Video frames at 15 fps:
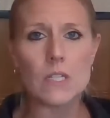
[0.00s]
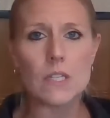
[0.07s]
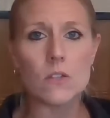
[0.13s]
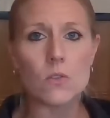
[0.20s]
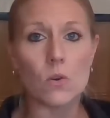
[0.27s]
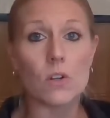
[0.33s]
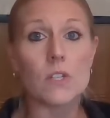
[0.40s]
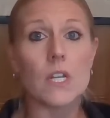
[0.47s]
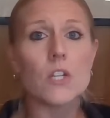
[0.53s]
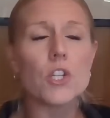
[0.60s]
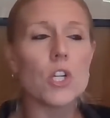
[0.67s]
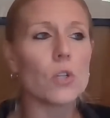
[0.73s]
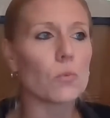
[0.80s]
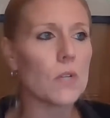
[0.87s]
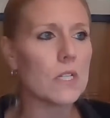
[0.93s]
reasons or
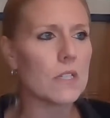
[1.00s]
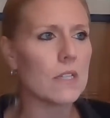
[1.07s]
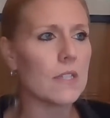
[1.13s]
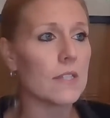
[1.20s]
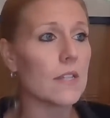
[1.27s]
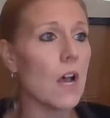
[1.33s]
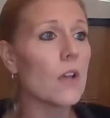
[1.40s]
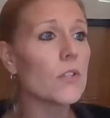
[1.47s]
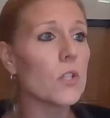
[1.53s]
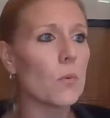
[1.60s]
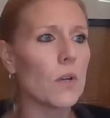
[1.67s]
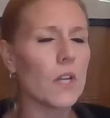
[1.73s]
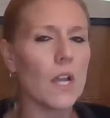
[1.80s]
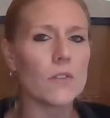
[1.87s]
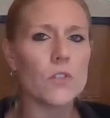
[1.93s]
additional reasons, it's
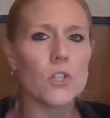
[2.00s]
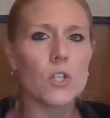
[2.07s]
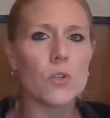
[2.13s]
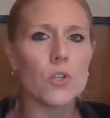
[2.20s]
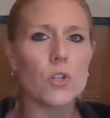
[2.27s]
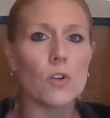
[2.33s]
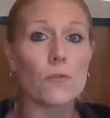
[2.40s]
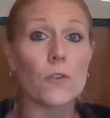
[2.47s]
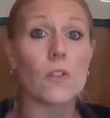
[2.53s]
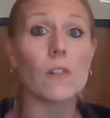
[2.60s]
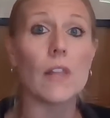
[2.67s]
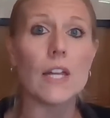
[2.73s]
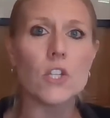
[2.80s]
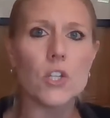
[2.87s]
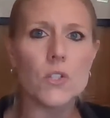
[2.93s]
also unconstitutional for
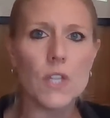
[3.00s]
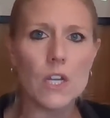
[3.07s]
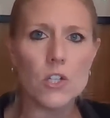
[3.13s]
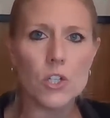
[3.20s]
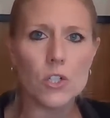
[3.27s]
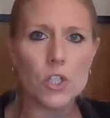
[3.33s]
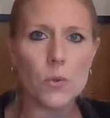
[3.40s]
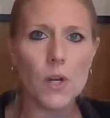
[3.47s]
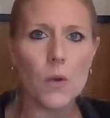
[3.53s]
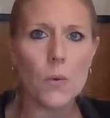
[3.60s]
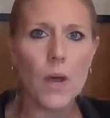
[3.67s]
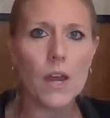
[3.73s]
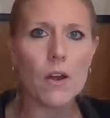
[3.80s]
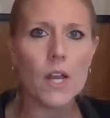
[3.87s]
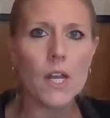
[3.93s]
the legislature to
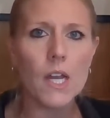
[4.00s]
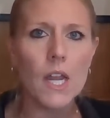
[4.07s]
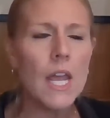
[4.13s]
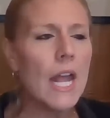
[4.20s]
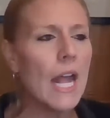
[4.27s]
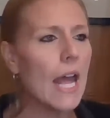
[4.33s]
require it,